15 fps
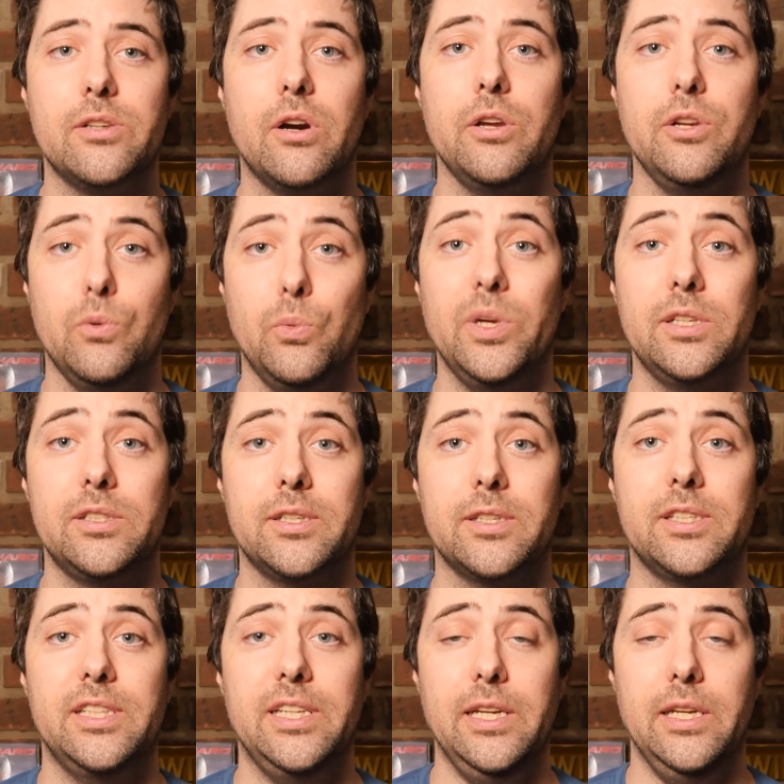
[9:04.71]
are you will
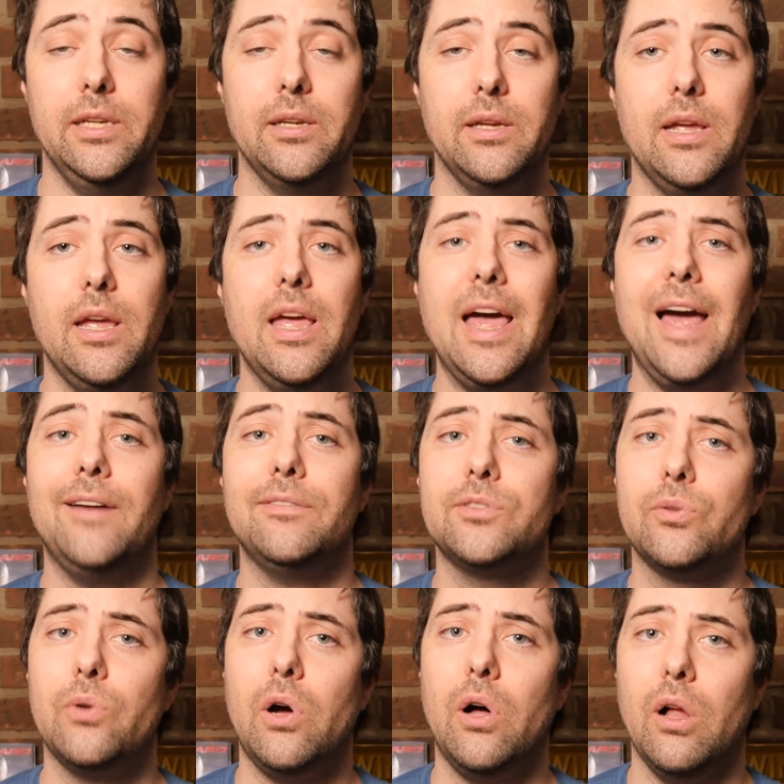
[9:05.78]
succeed.
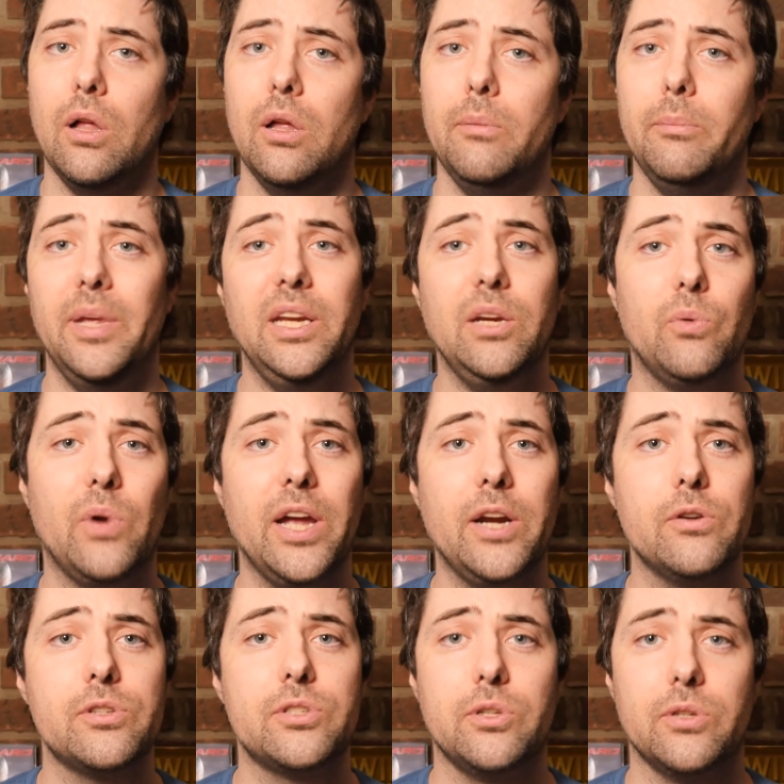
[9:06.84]
After all, many
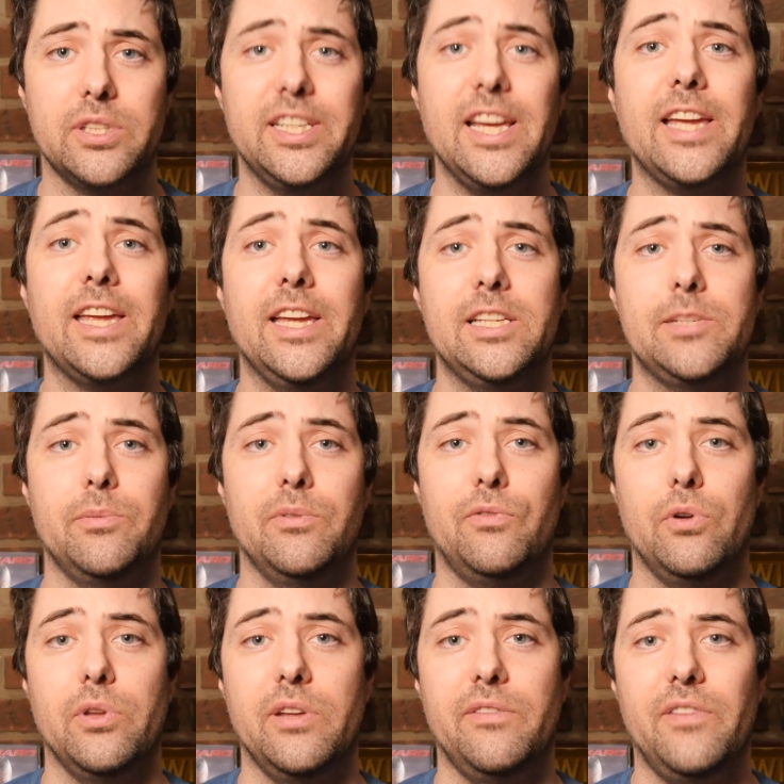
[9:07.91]
writers took decades
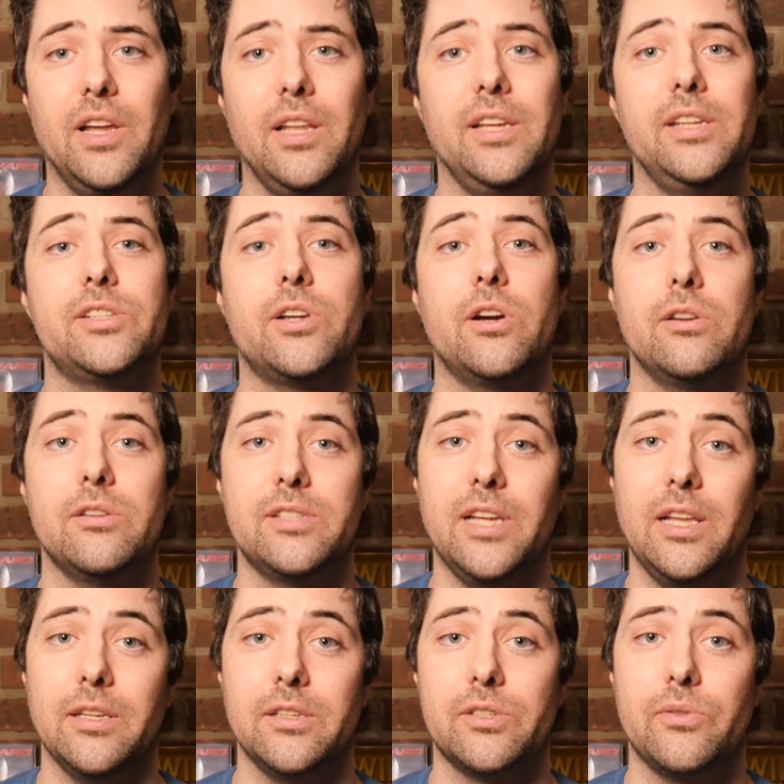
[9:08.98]
before they finally started
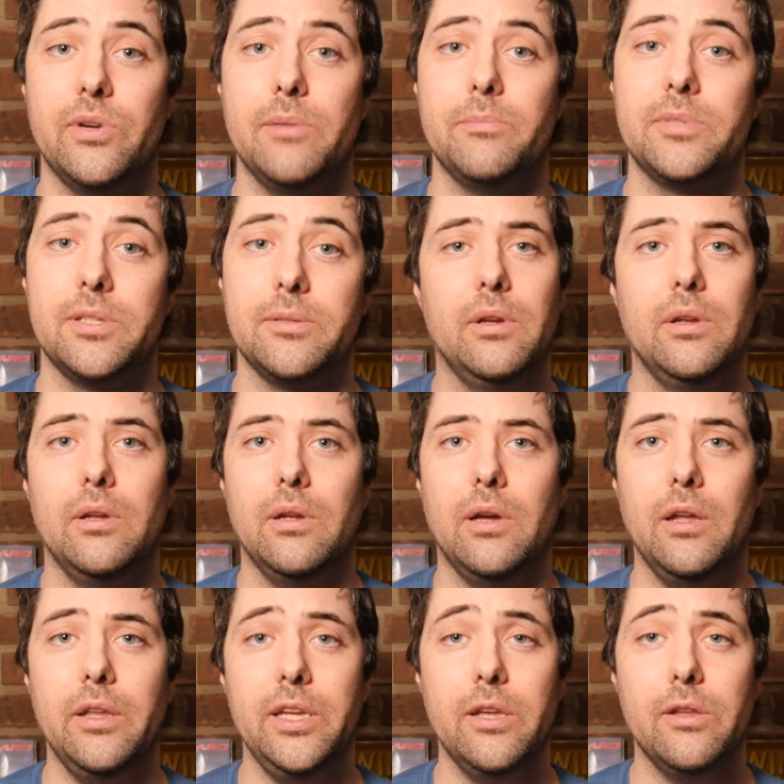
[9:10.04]
selling scripts.
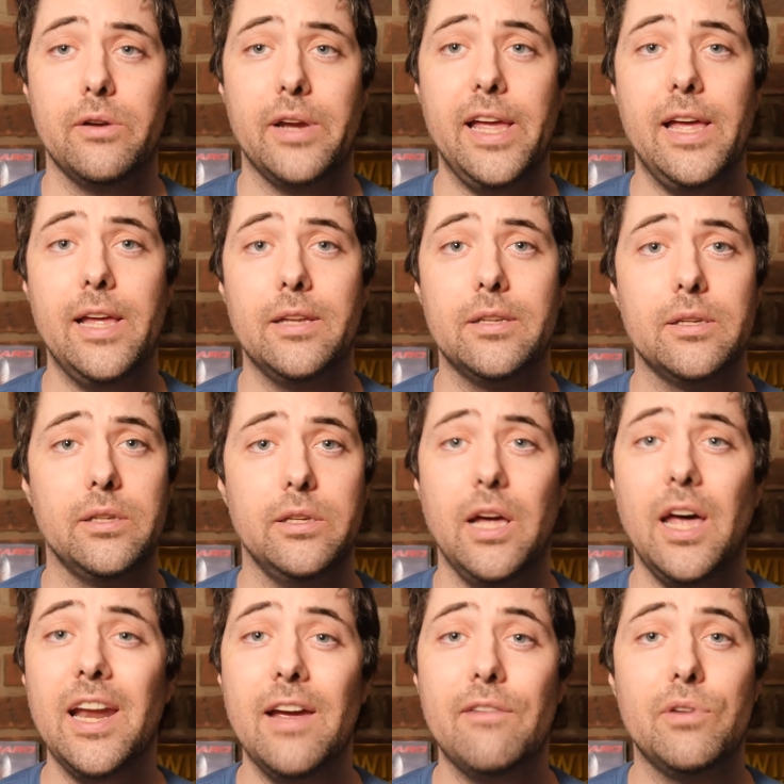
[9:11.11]
On the other hand,
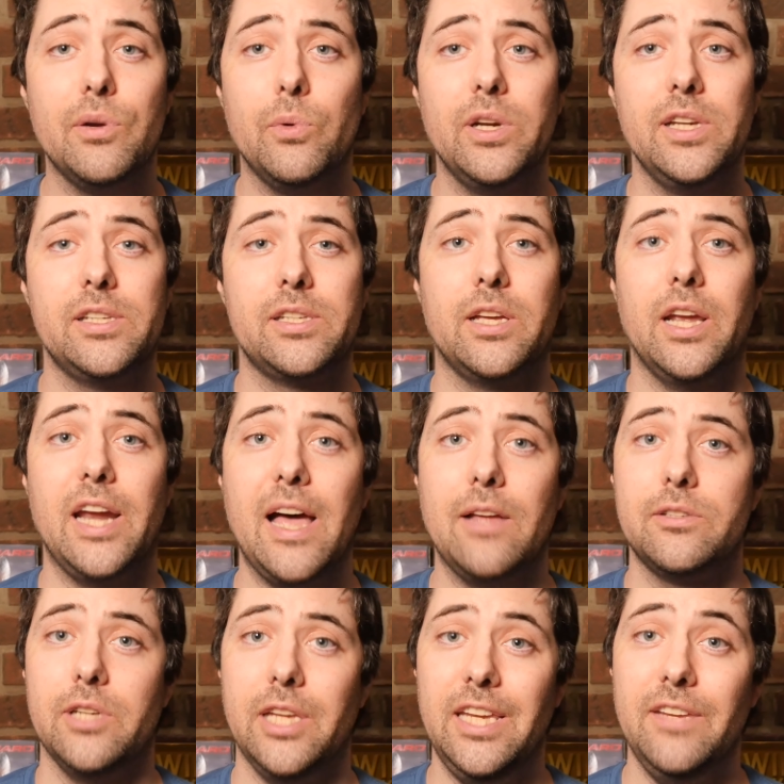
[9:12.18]
not everyone is cut out
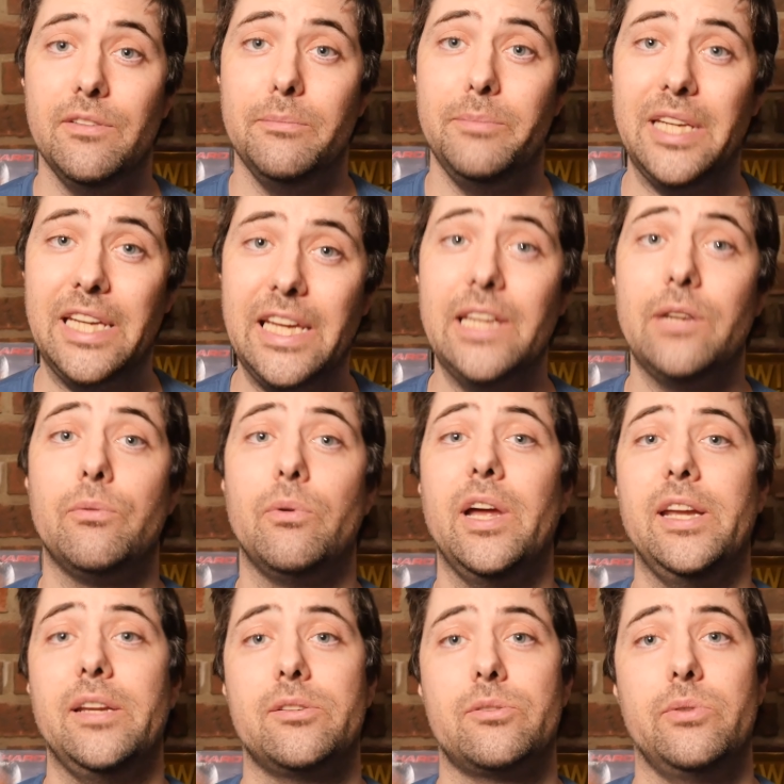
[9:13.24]
to even begin
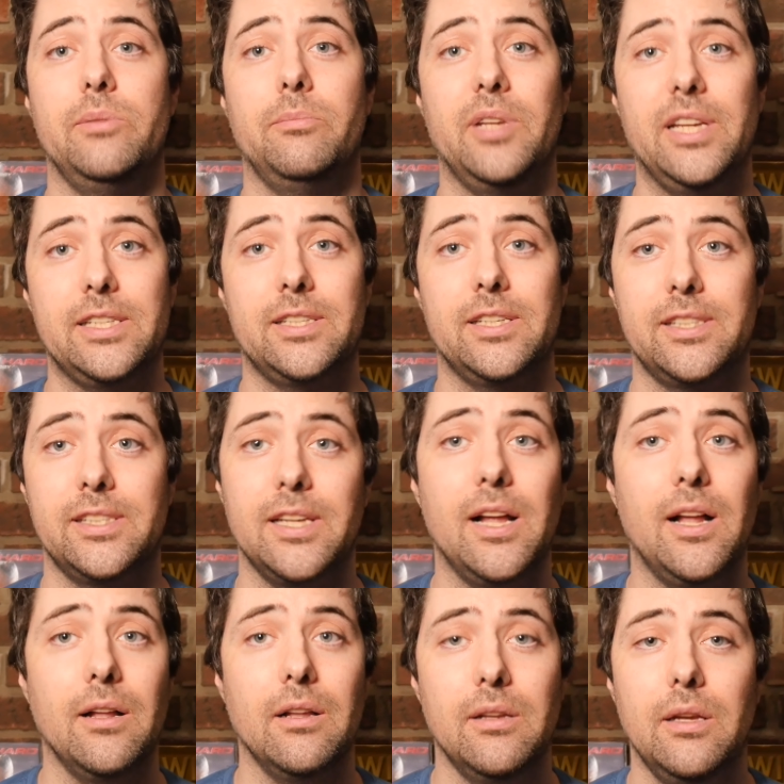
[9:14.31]
writing screenplays that
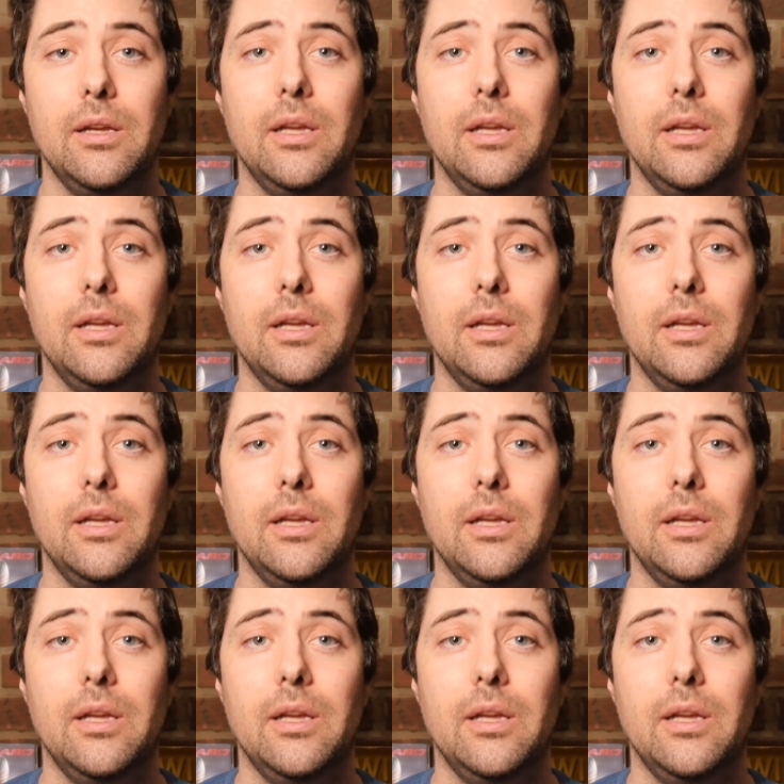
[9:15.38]
sell.